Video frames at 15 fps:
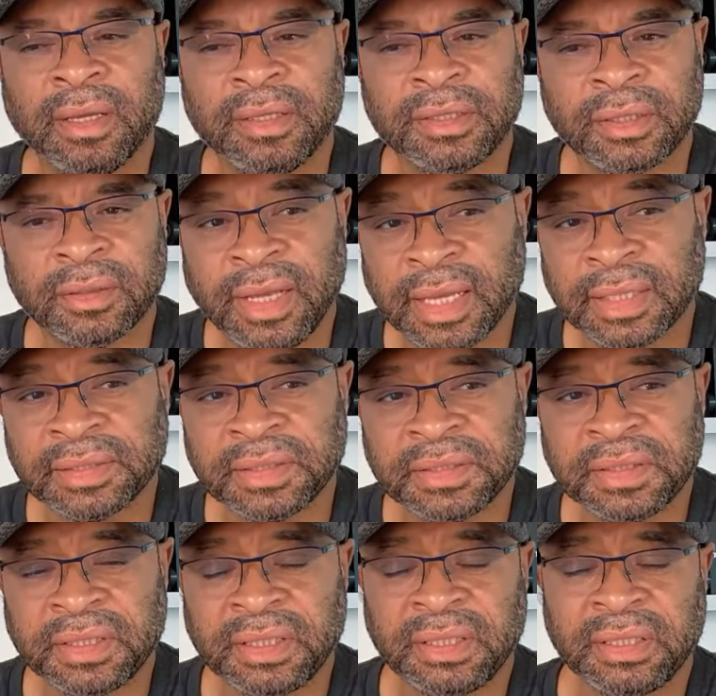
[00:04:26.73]
So
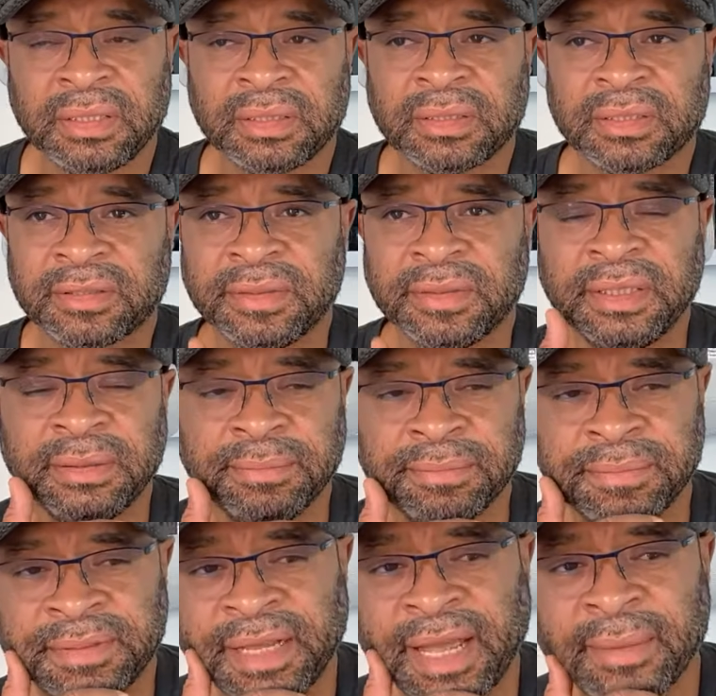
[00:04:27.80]
ecstasy really
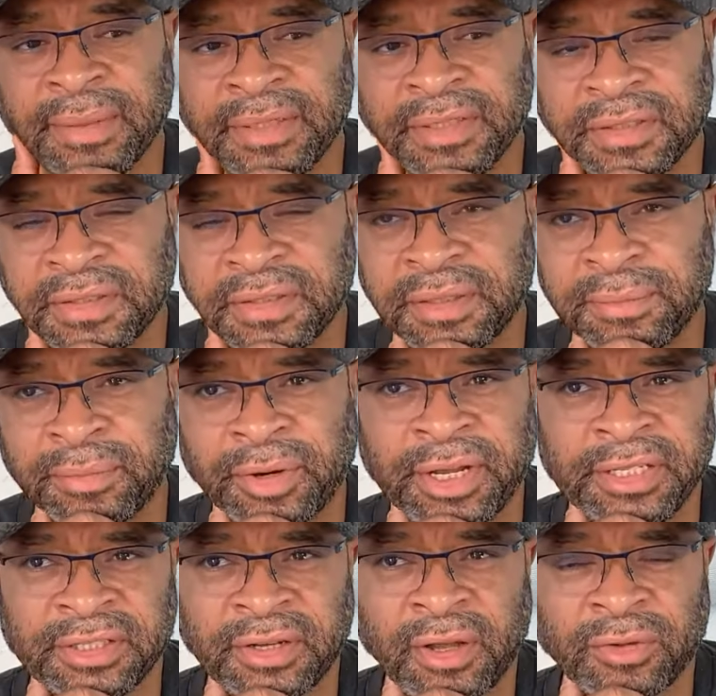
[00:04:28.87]
damages the
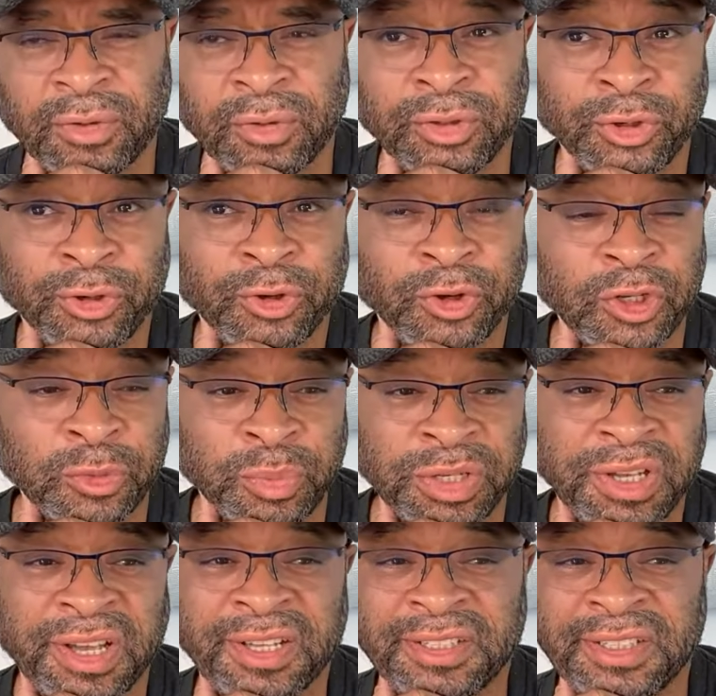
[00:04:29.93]
brains and all those circuits
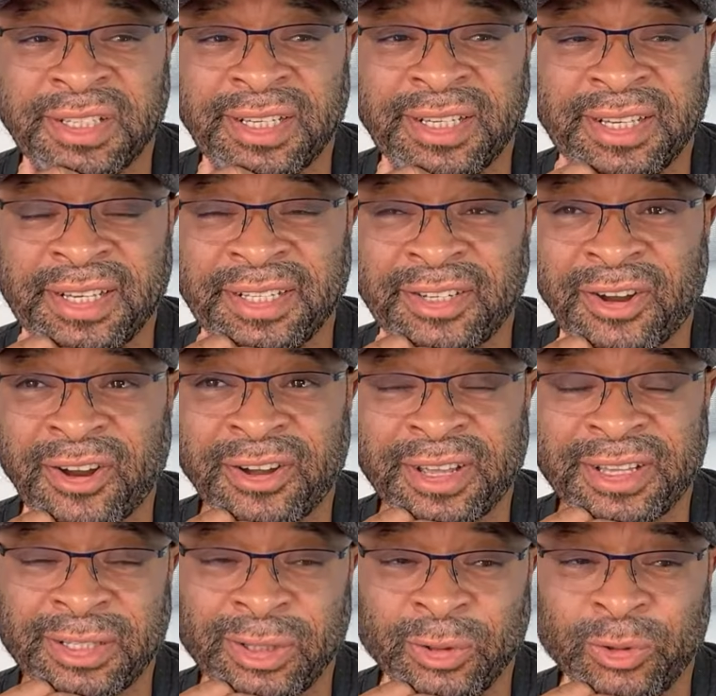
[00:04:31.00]
because it
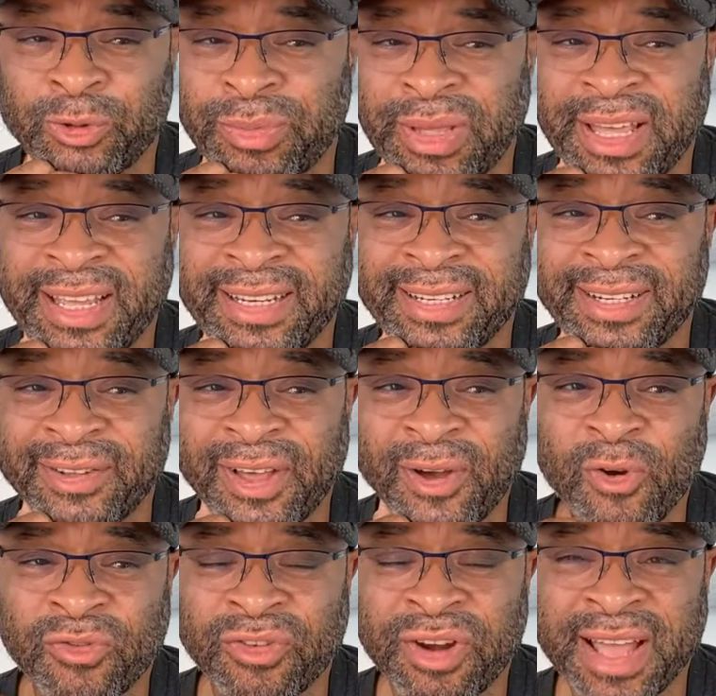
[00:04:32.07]
targets glutamate,
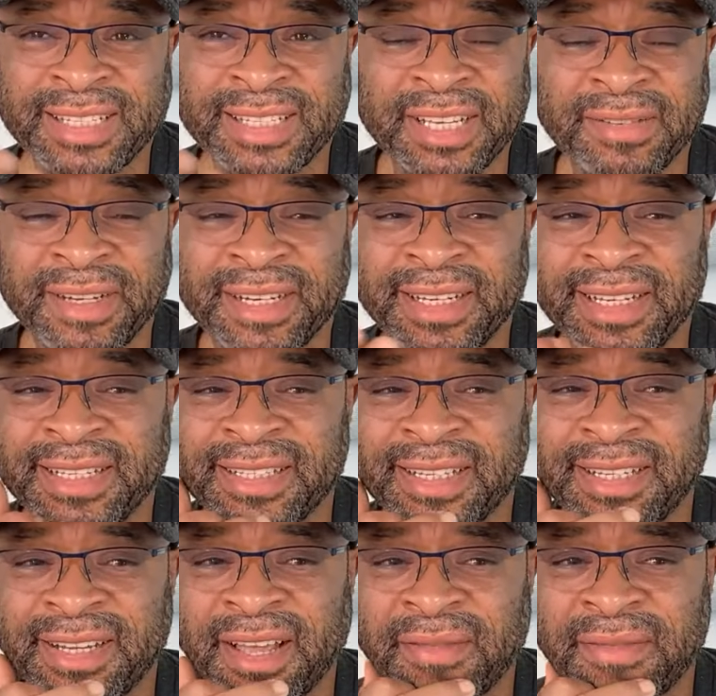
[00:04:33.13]
overactivity leads to
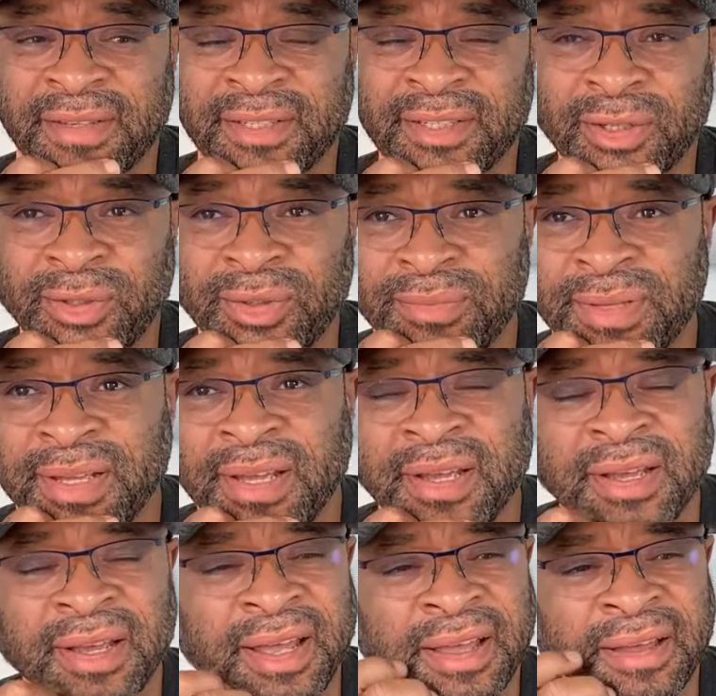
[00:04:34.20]
death. And so
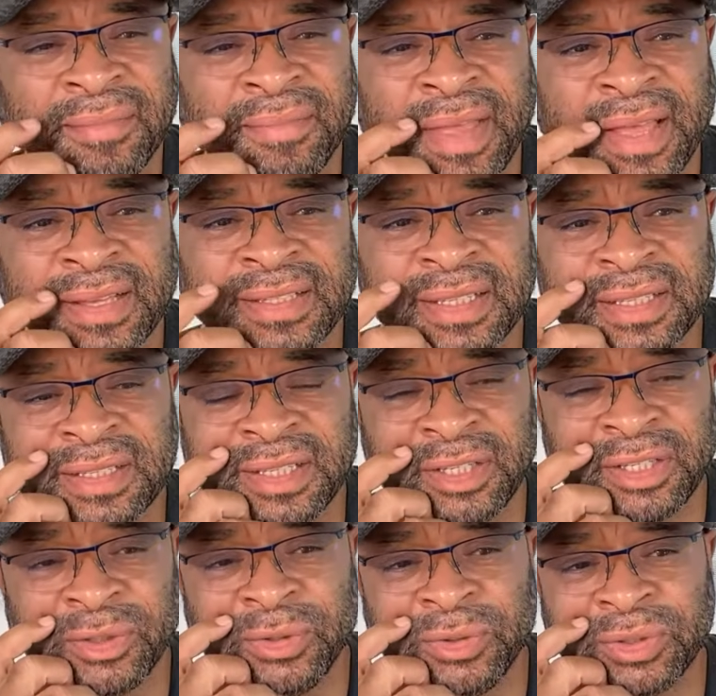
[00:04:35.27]
ecstasy
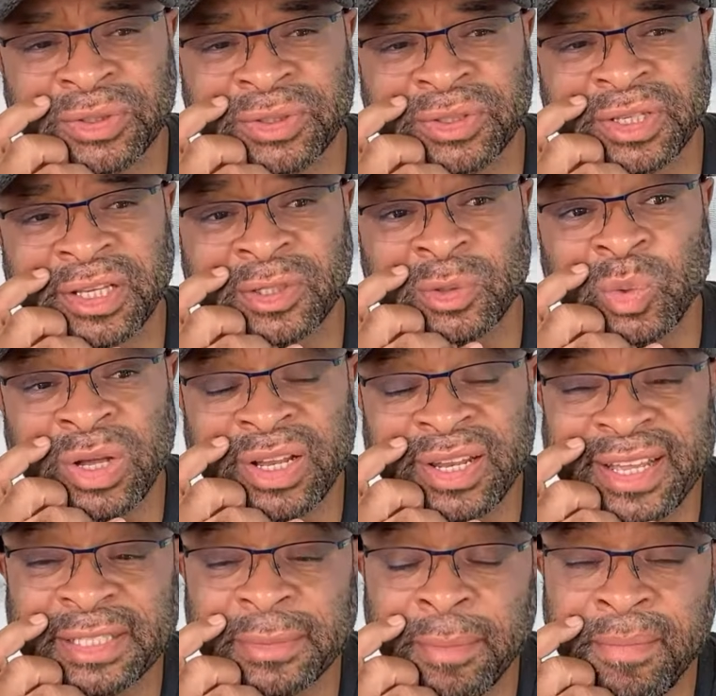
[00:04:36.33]
users, as well
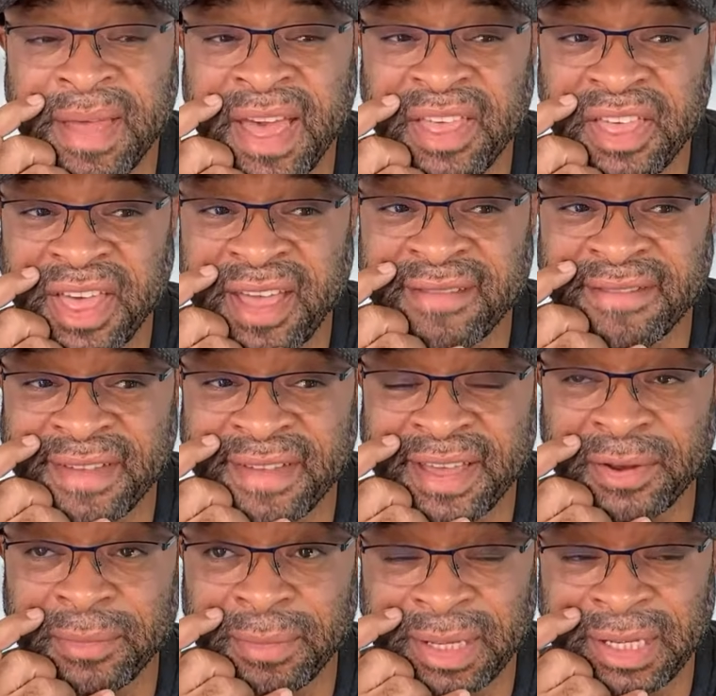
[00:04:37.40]
as
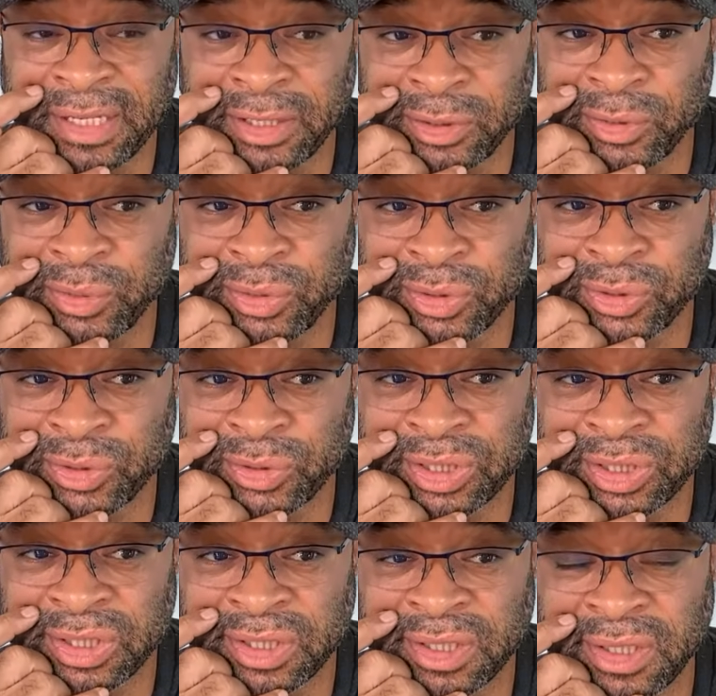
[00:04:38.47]
methamphetamine
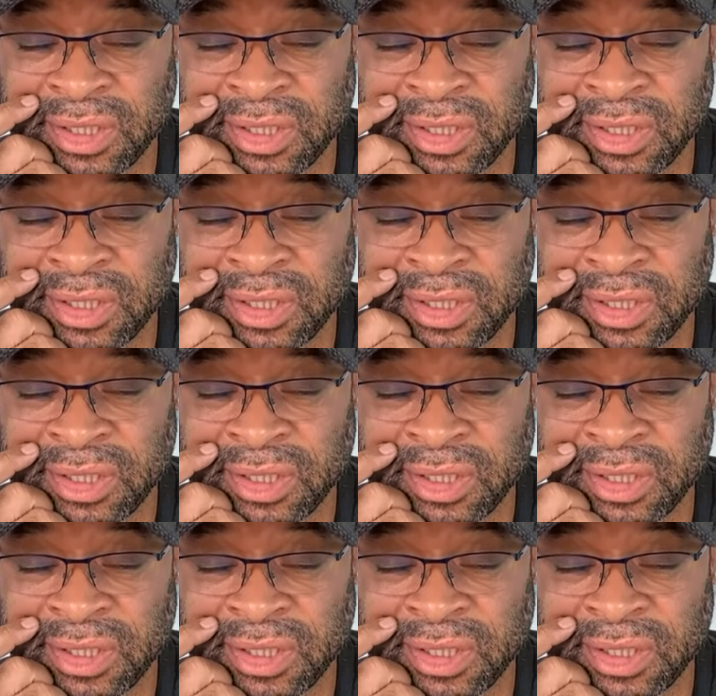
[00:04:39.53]
users,